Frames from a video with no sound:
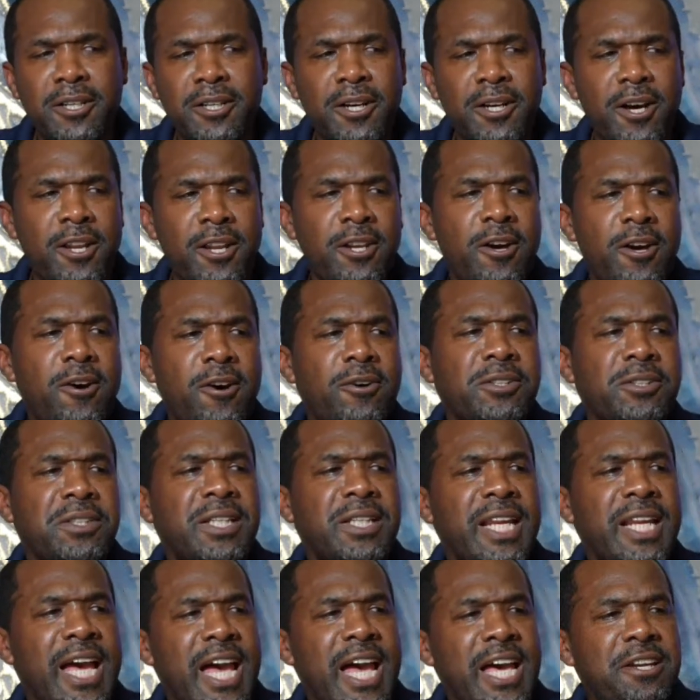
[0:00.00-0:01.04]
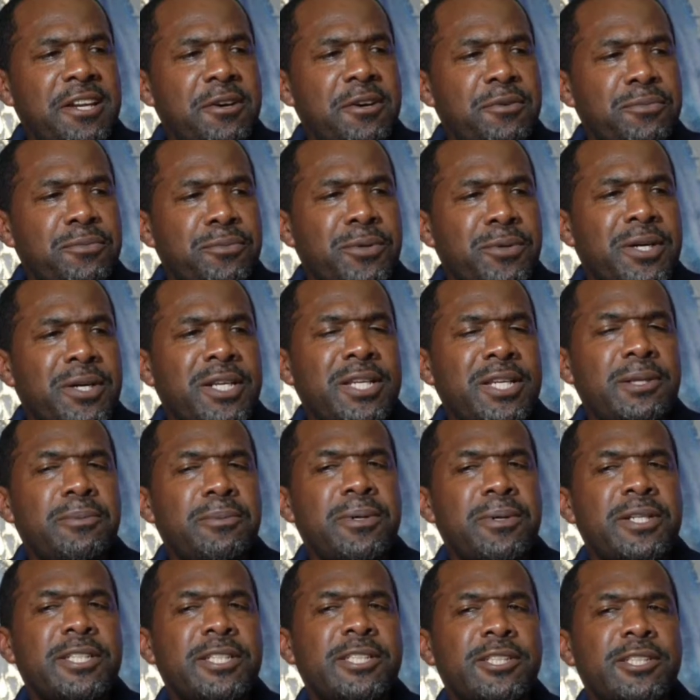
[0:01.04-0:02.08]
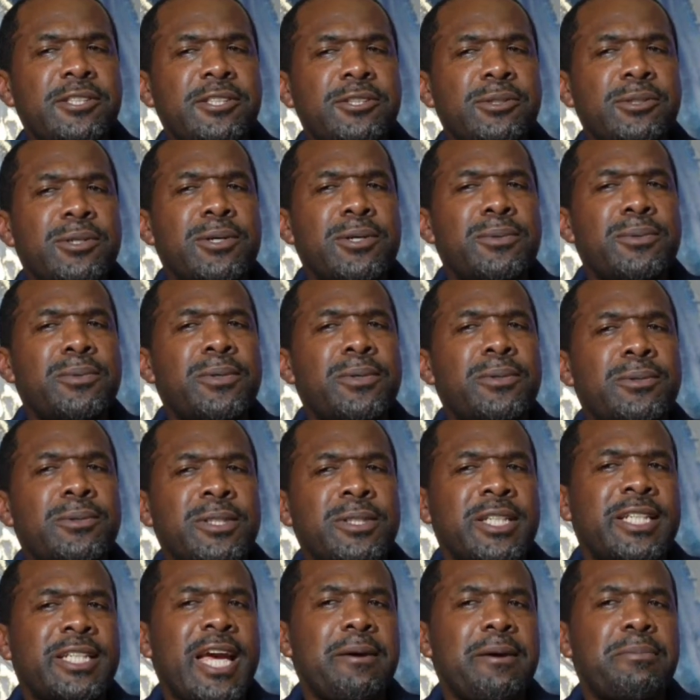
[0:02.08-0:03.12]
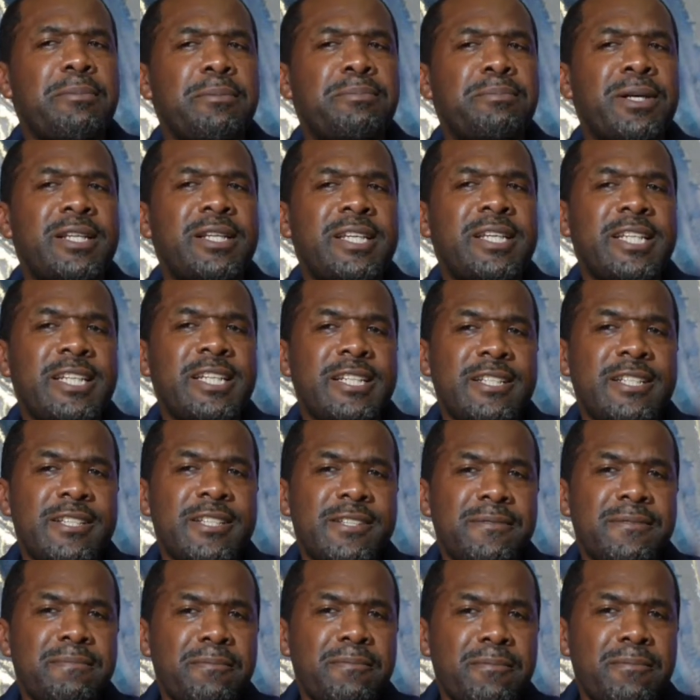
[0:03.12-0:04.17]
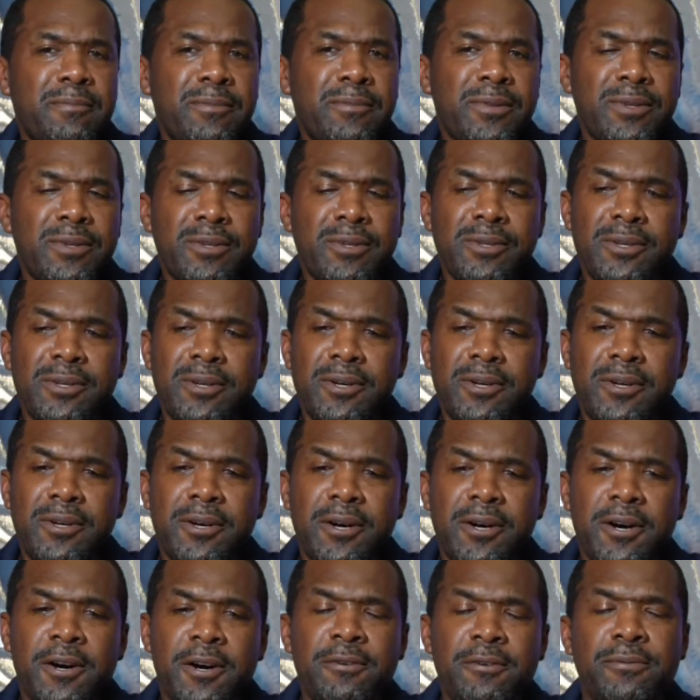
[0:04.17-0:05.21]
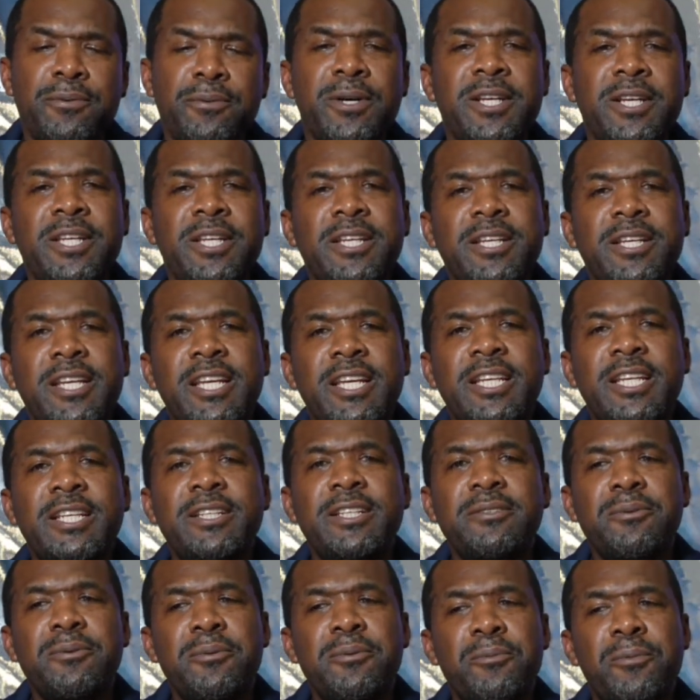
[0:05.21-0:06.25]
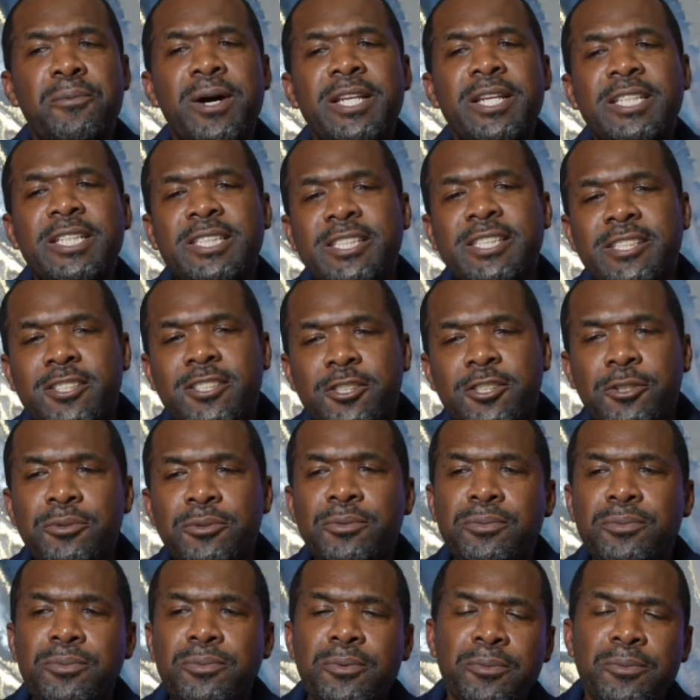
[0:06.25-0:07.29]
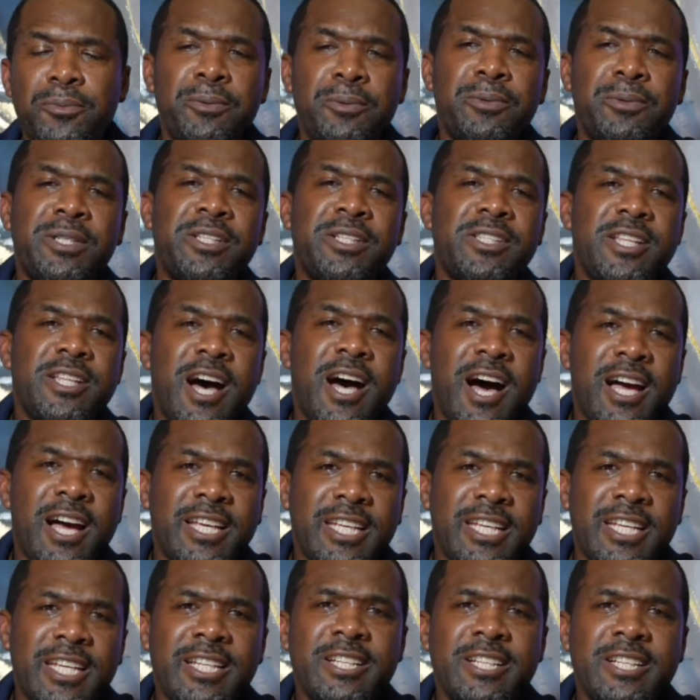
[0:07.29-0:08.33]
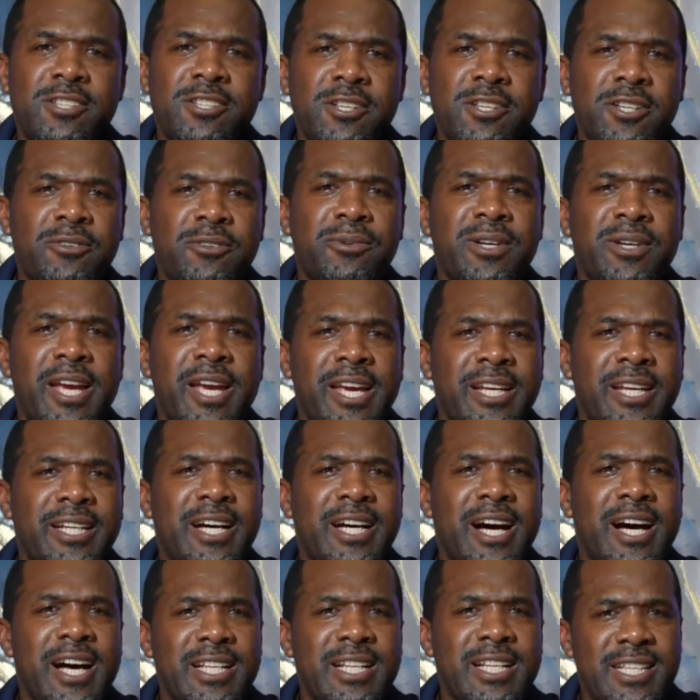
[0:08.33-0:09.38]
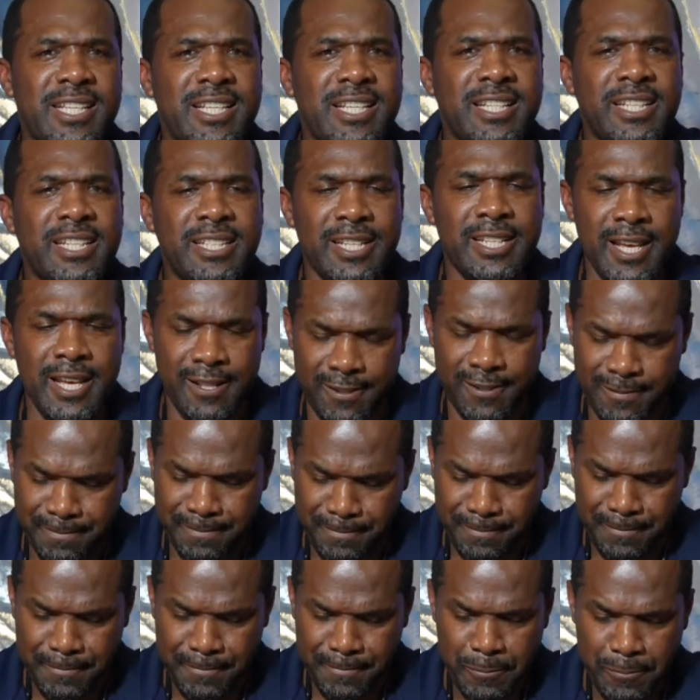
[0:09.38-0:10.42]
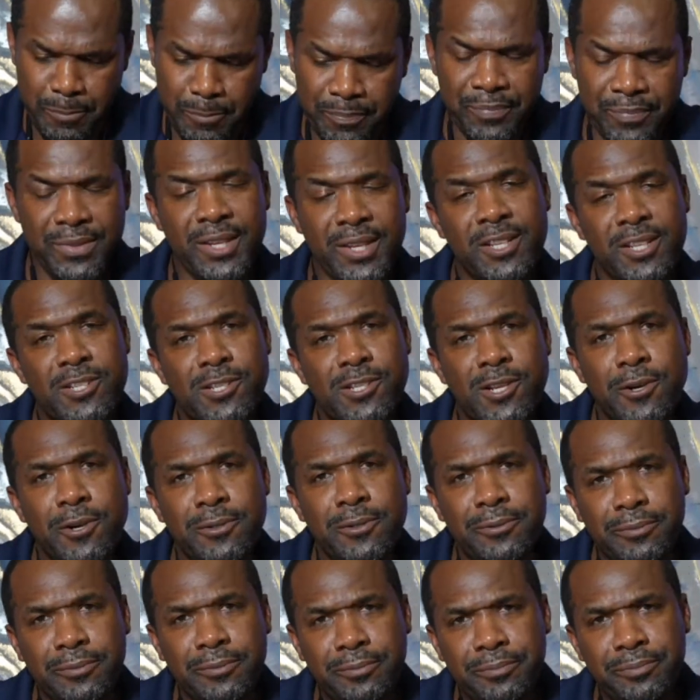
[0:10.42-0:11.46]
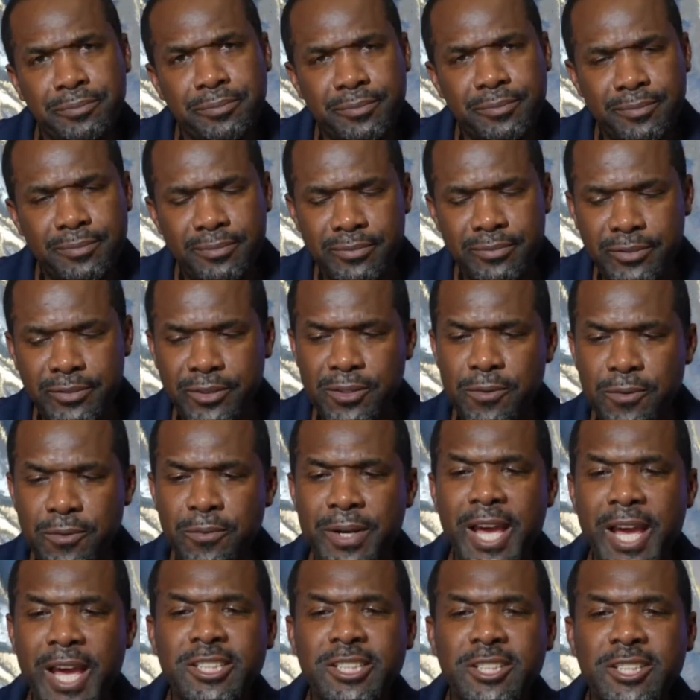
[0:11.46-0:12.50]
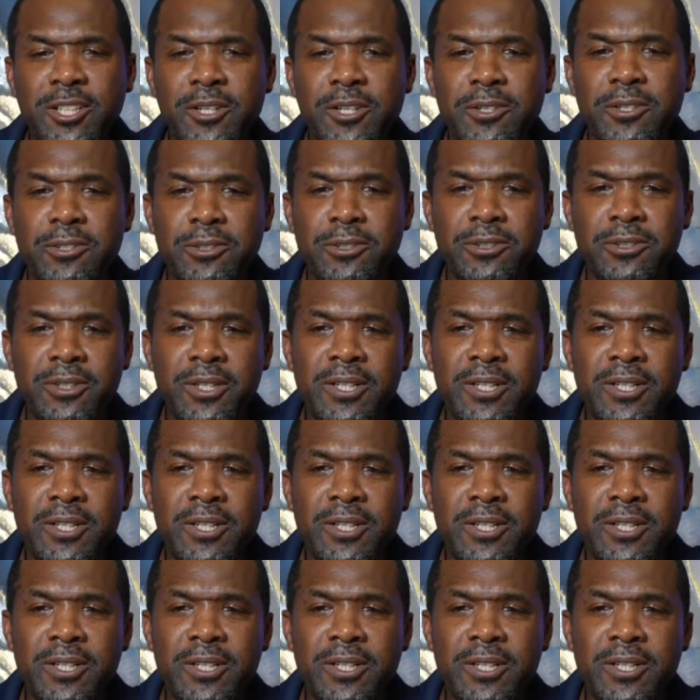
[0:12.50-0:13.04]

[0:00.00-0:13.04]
along the line of what he wanted to do, or the capabilities of what he wanted to do when we started getting into creating content together. So when I showed